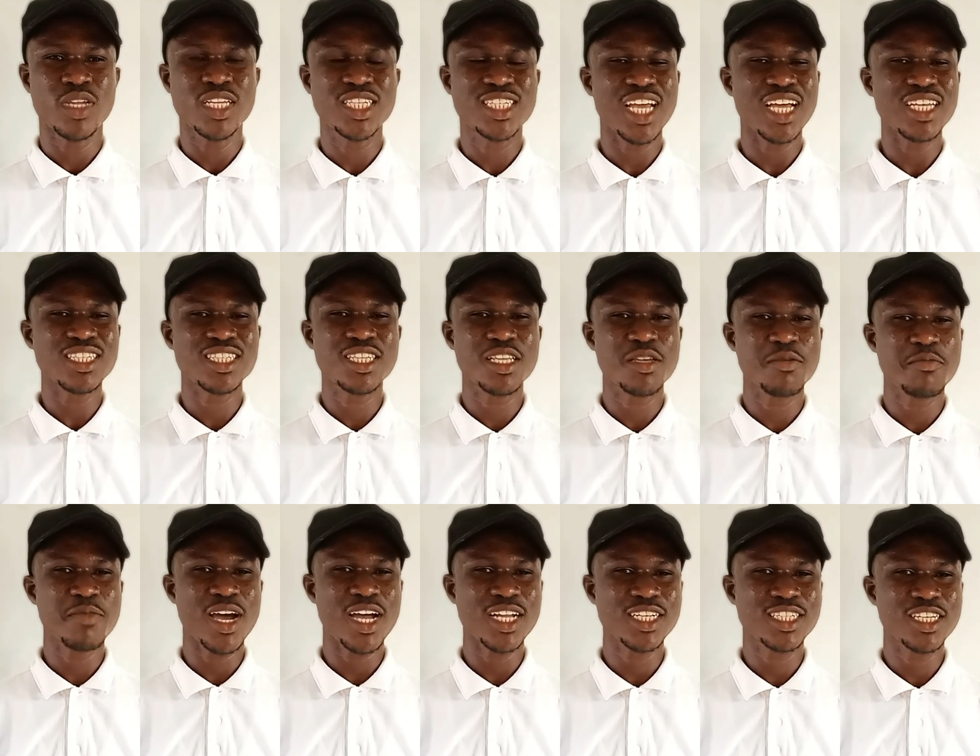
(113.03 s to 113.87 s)
Just
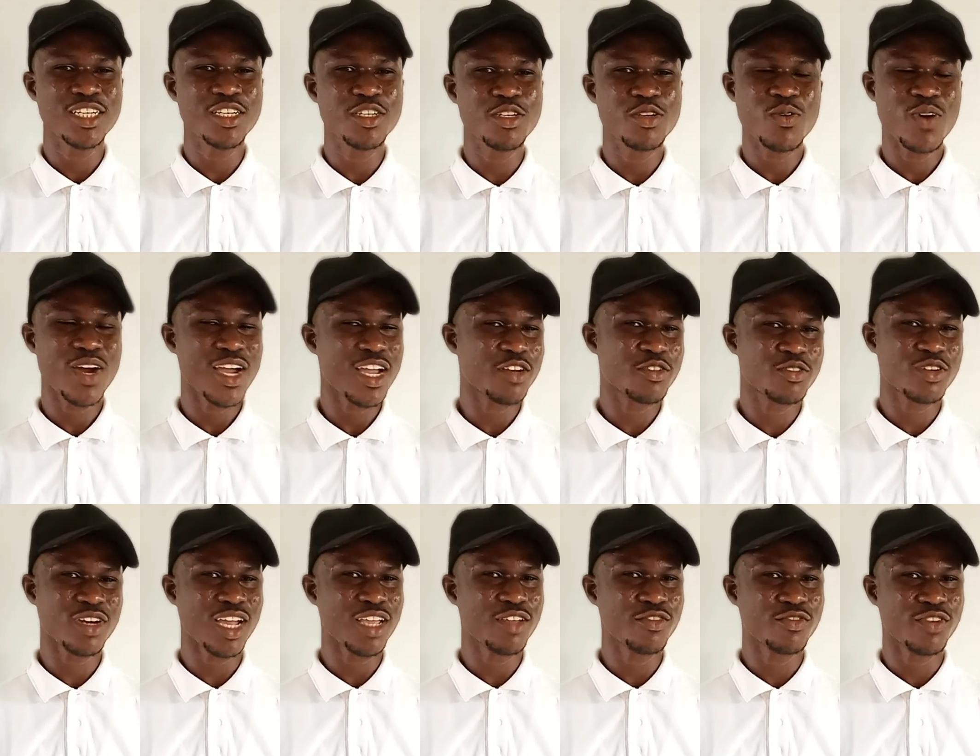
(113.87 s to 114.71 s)
imagine you are a
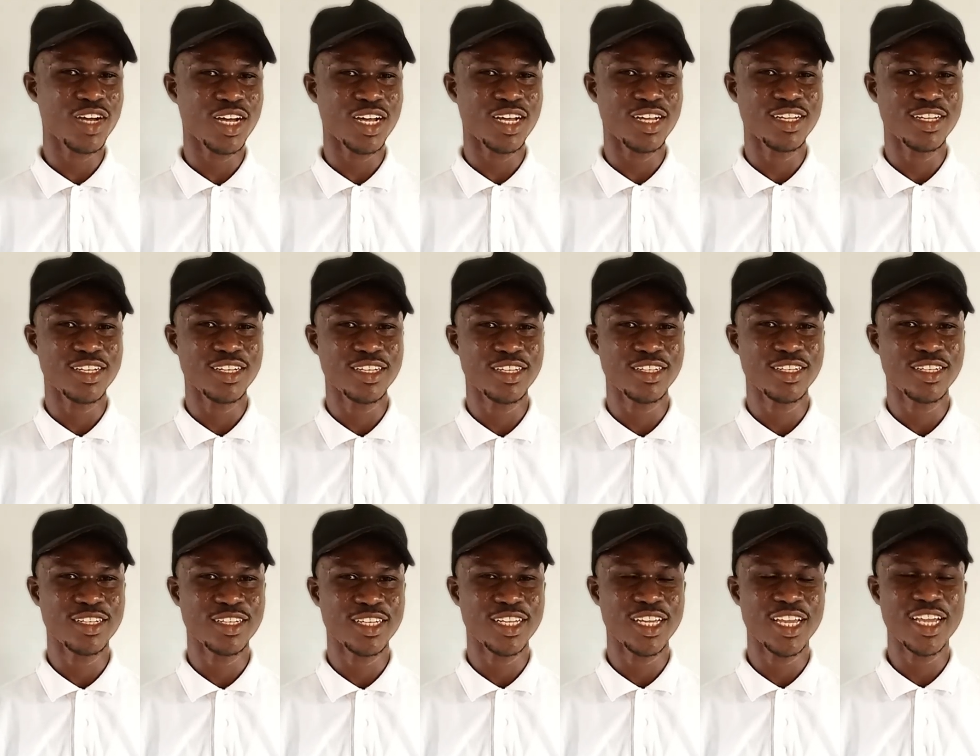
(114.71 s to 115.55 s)
driver
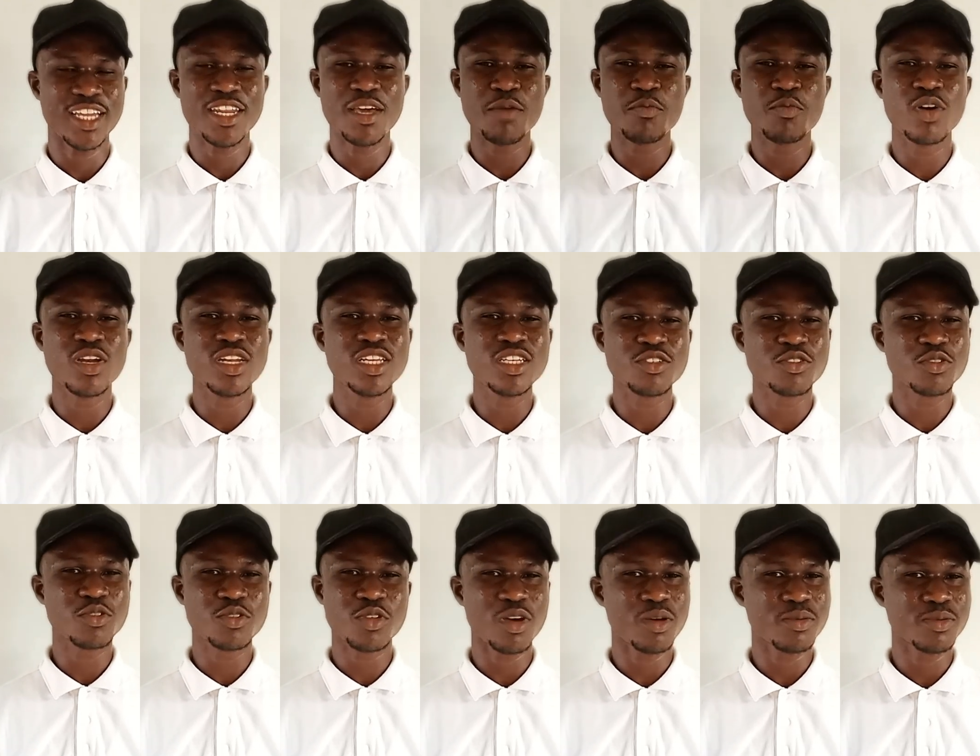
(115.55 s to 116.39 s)
and a
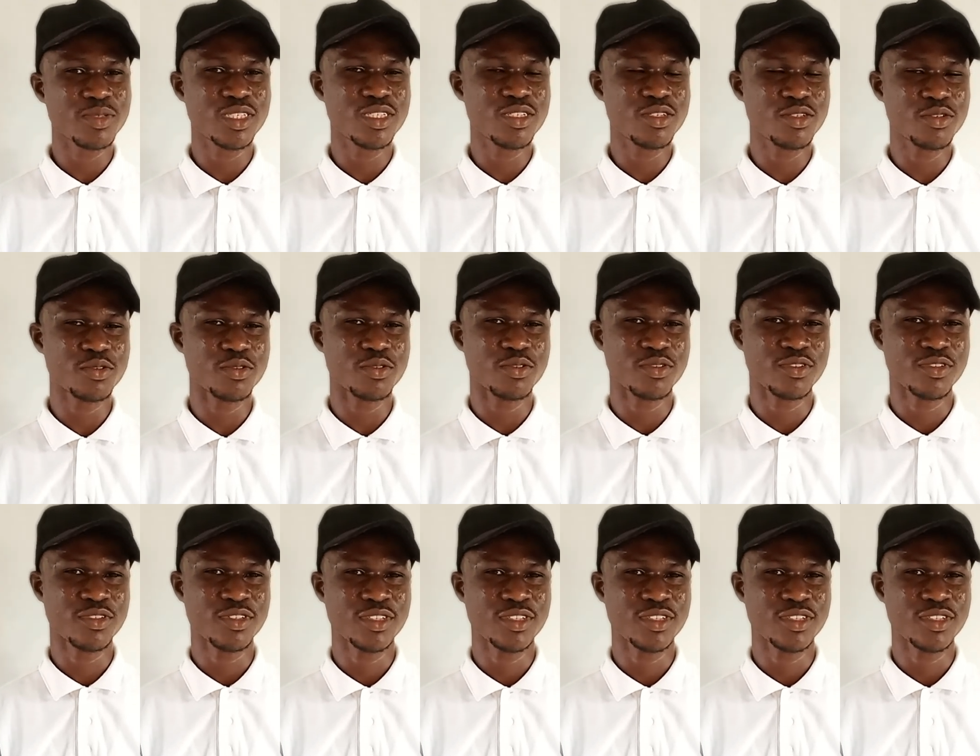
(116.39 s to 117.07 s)
police stops you,